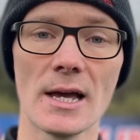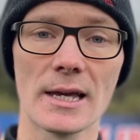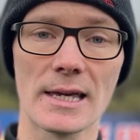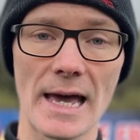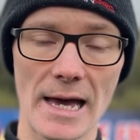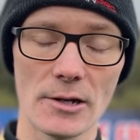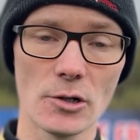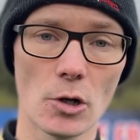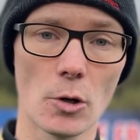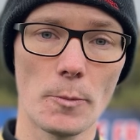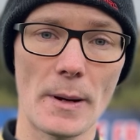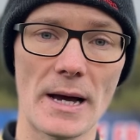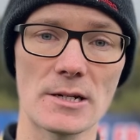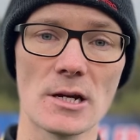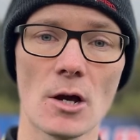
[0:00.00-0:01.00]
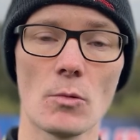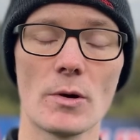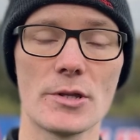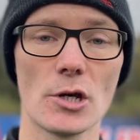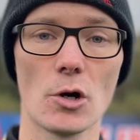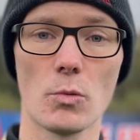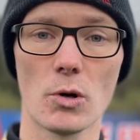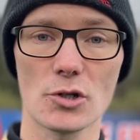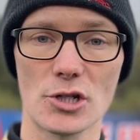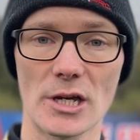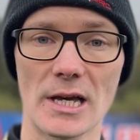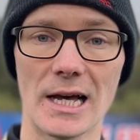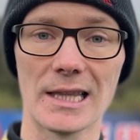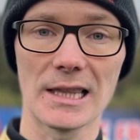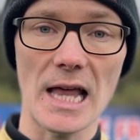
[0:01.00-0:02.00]
Get a notepad, whether you're
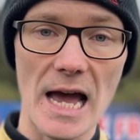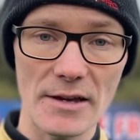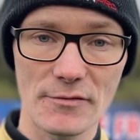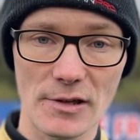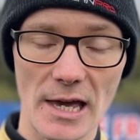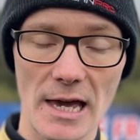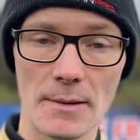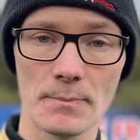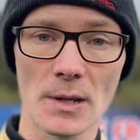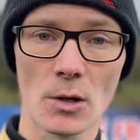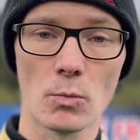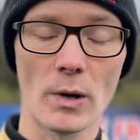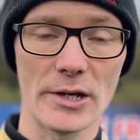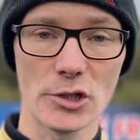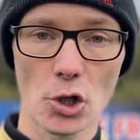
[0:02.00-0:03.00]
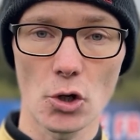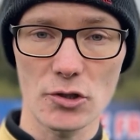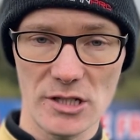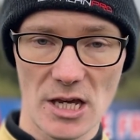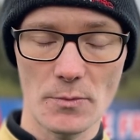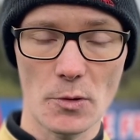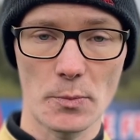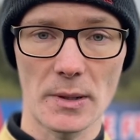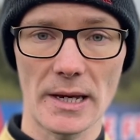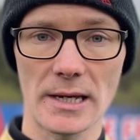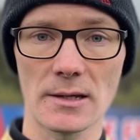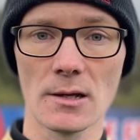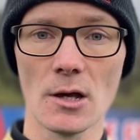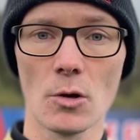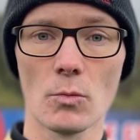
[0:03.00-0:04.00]
watching a live game where your team are
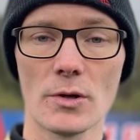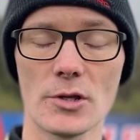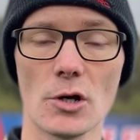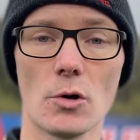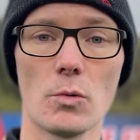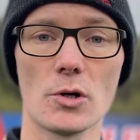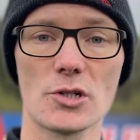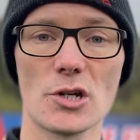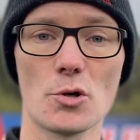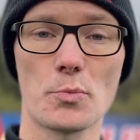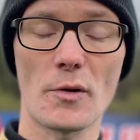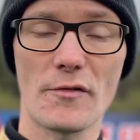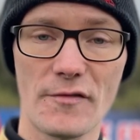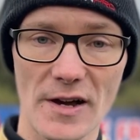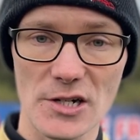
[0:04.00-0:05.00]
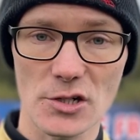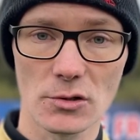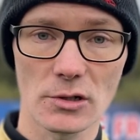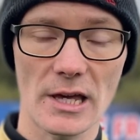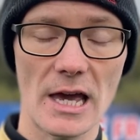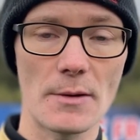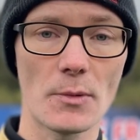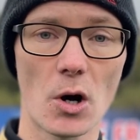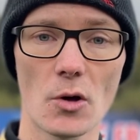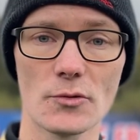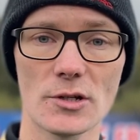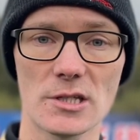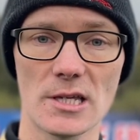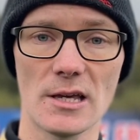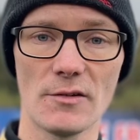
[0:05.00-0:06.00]
playing, whether you're watching a professional game on
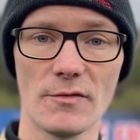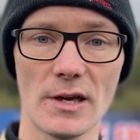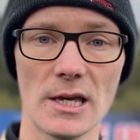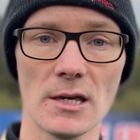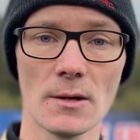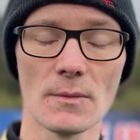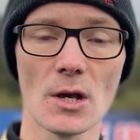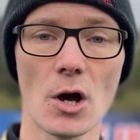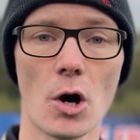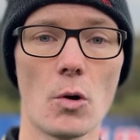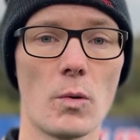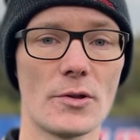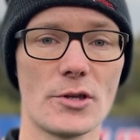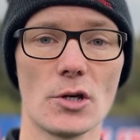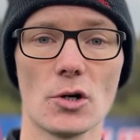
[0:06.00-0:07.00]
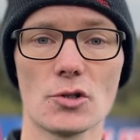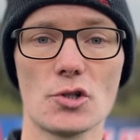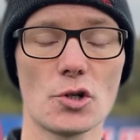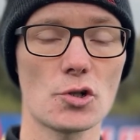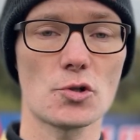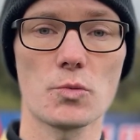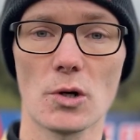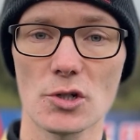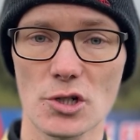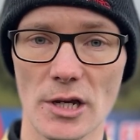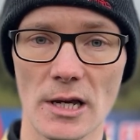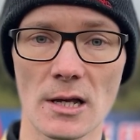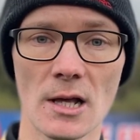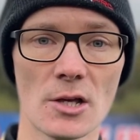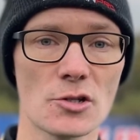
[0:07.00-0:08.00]
the TV, or whether you're just
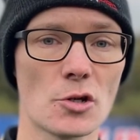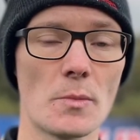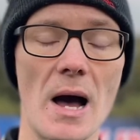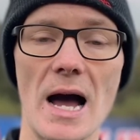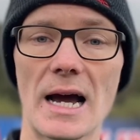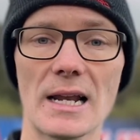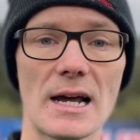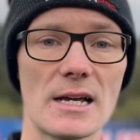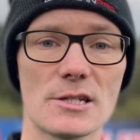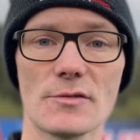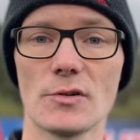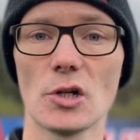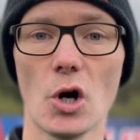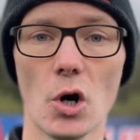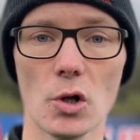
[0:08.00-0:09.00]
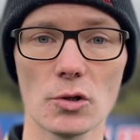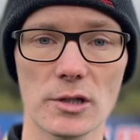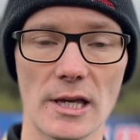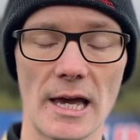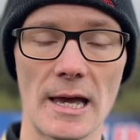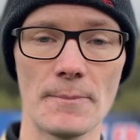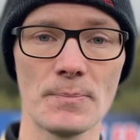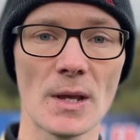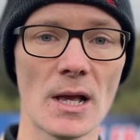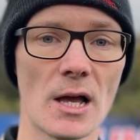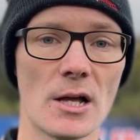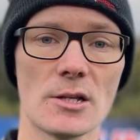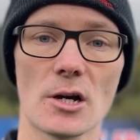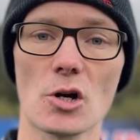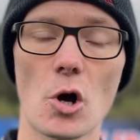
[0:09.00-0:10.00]
watching some highlights of an old game
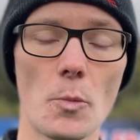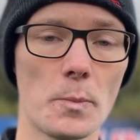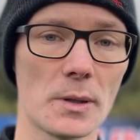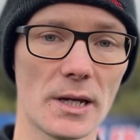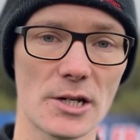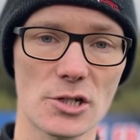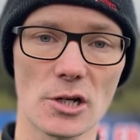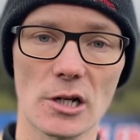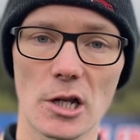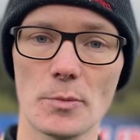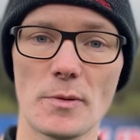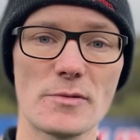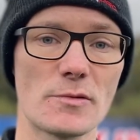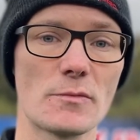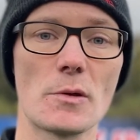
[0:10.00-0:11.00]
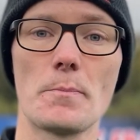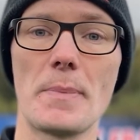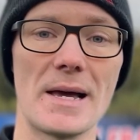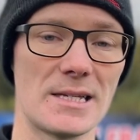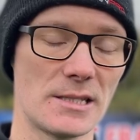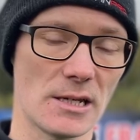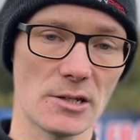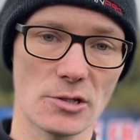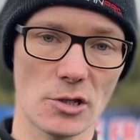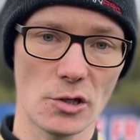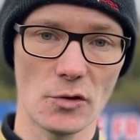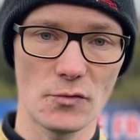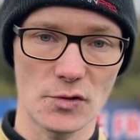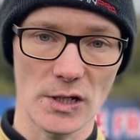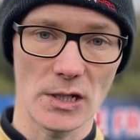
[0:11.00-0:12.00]
and a compilation clip of some of the best things that
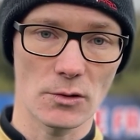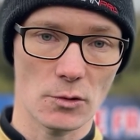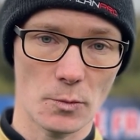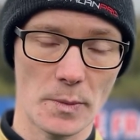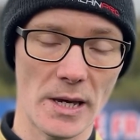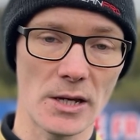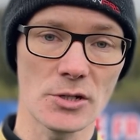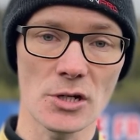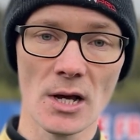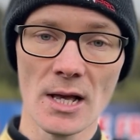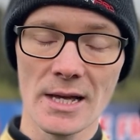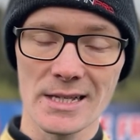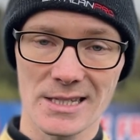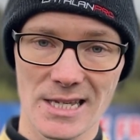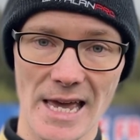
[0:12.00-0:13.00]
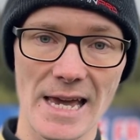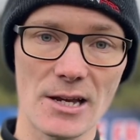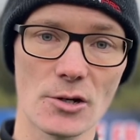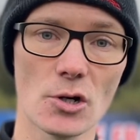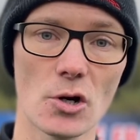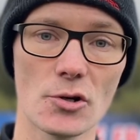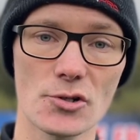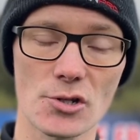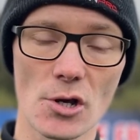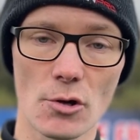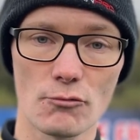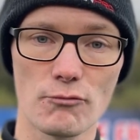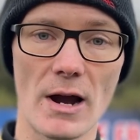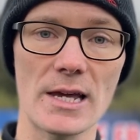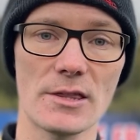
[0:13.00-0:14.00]
you've seen on a pitch. Take notes,
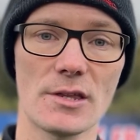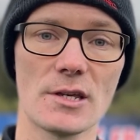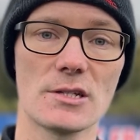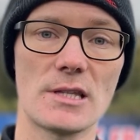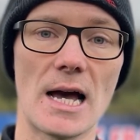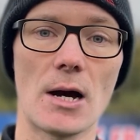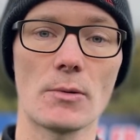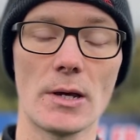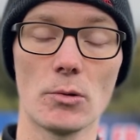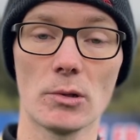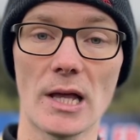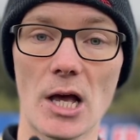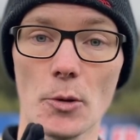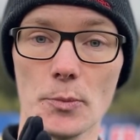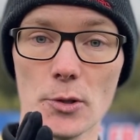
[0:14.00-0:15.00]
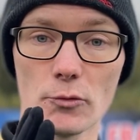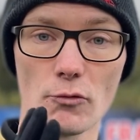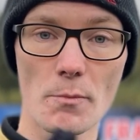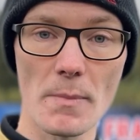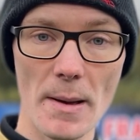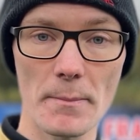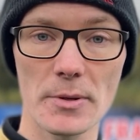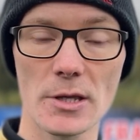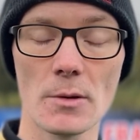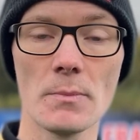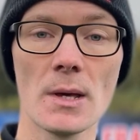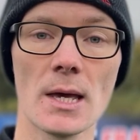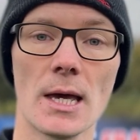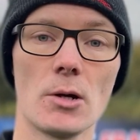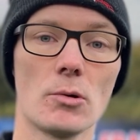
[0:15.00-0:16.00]
write things down. It will help you remember them.
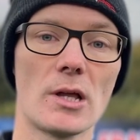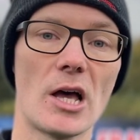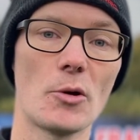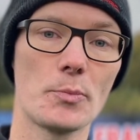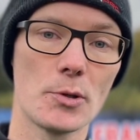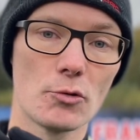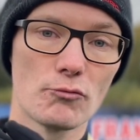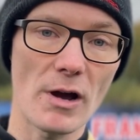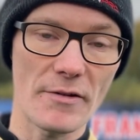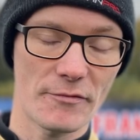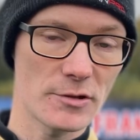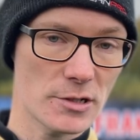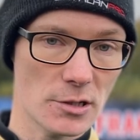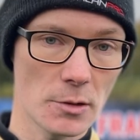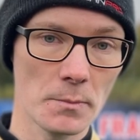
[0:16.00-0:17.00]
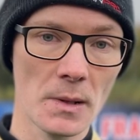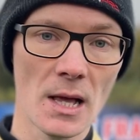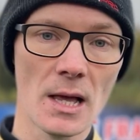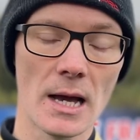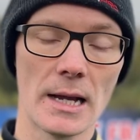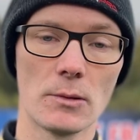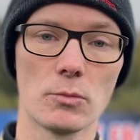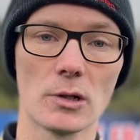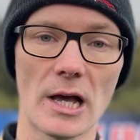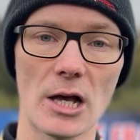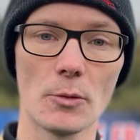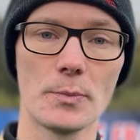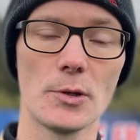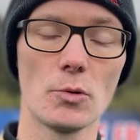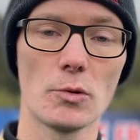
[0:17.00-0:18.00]
It will help you reference them, and it will
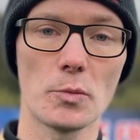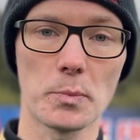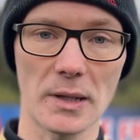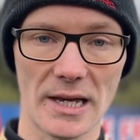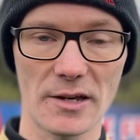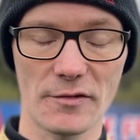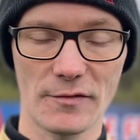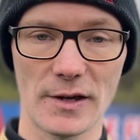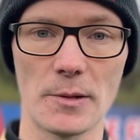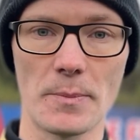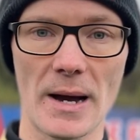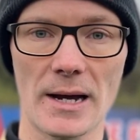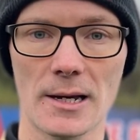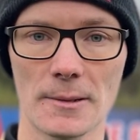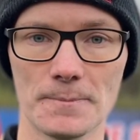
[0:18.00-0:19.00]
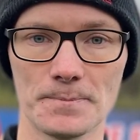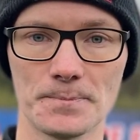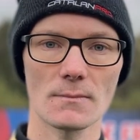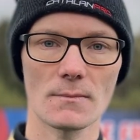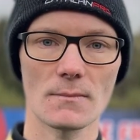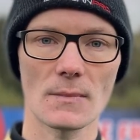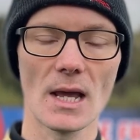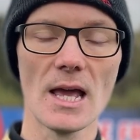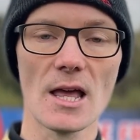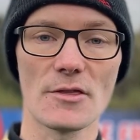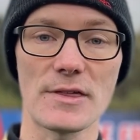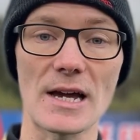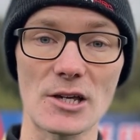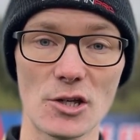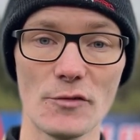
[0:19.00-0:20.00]
help you with player feedback.
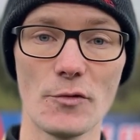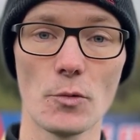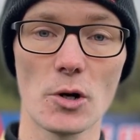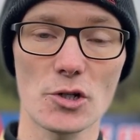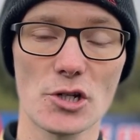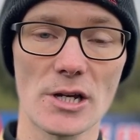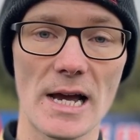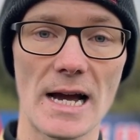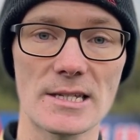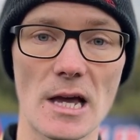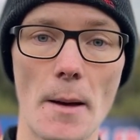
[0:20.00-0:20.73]
Thank you for watching, guys.